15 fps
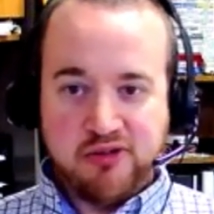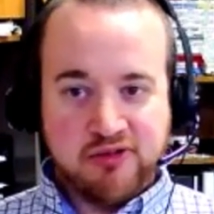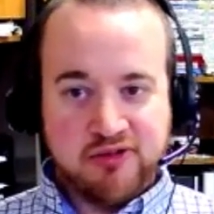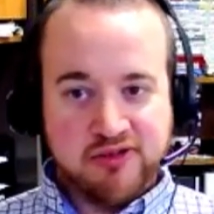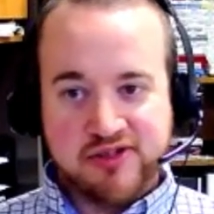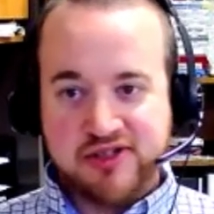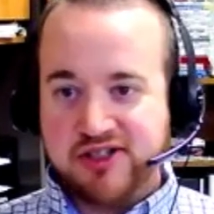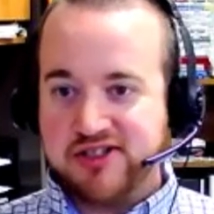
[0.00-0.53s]

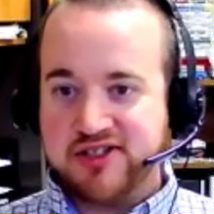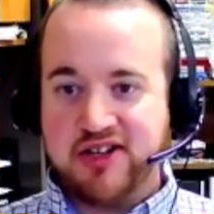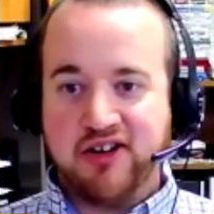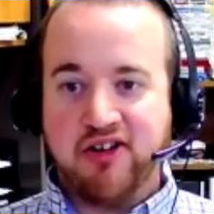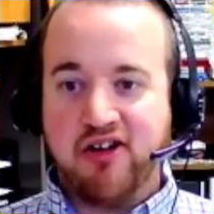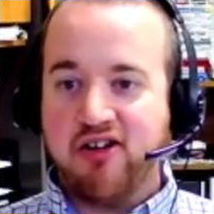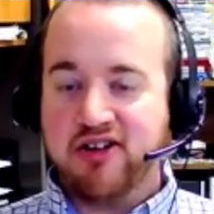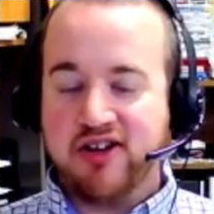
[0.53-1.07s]
She's
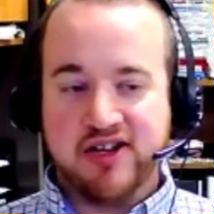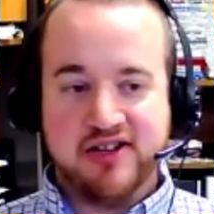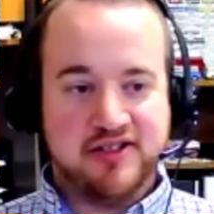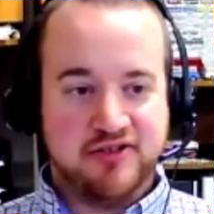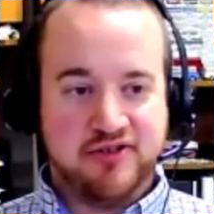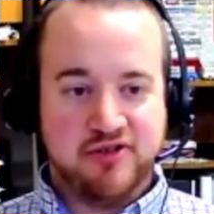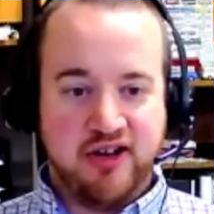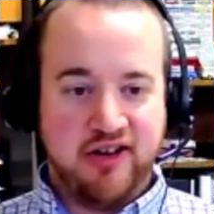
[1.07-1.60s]
done all kinds
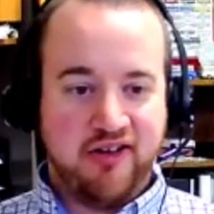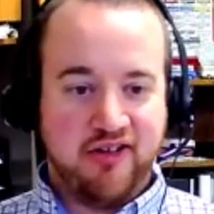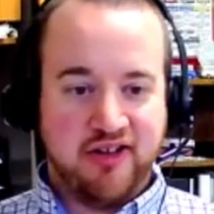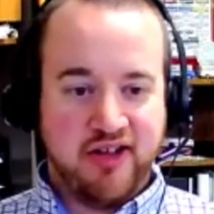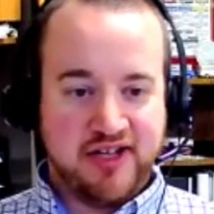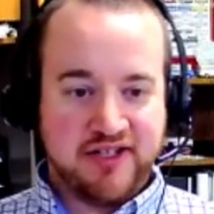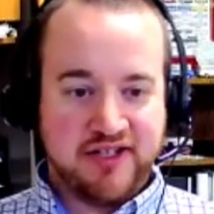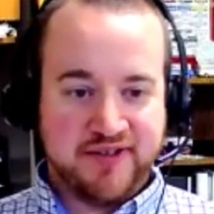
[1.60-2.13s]
of training
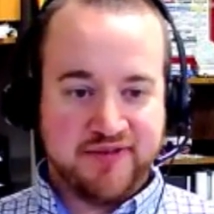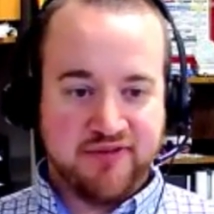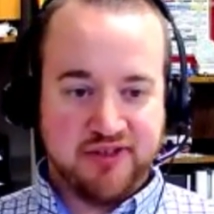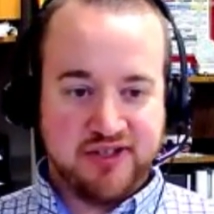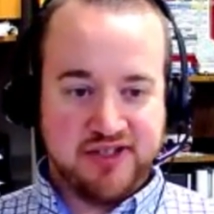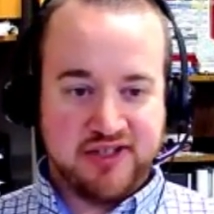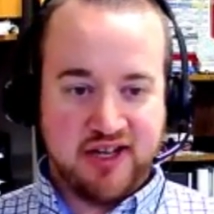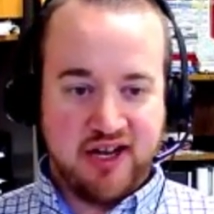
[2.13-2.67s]
classes for
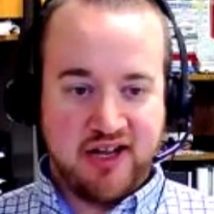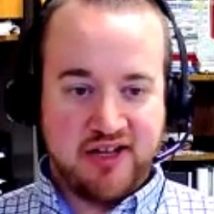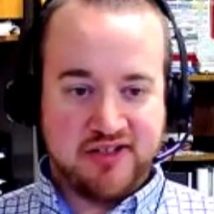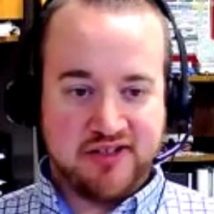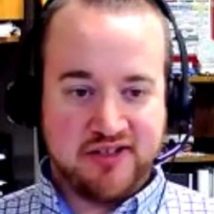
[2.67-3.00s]
these guys.